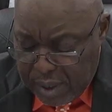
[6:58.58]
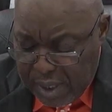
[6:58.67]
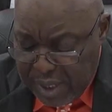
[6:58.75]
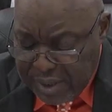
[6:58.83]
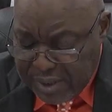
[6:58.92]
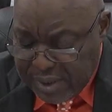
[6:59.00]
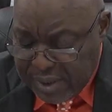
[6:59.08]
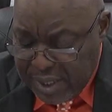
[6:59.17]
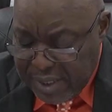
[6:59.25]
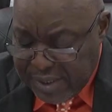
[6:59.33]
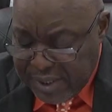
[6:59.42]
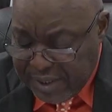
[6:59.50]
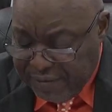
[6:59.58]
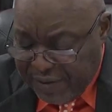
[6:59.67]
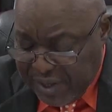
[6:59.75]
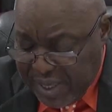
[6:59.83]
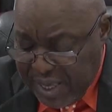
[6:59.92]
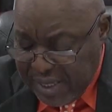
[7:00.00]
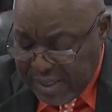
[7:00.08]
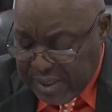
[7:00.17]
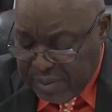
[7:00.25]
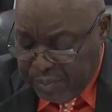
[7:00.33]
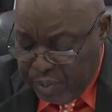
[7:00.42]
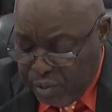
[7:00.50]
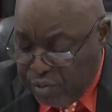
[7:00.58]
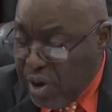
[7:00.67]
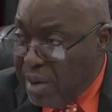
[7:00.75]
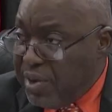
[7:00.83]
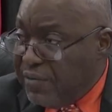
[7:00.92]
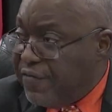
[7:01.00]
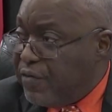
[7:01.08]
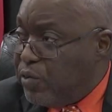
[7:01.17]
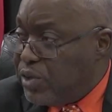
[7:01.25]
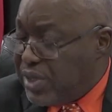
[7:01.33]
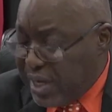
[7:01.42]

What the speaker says: is a certificate program in food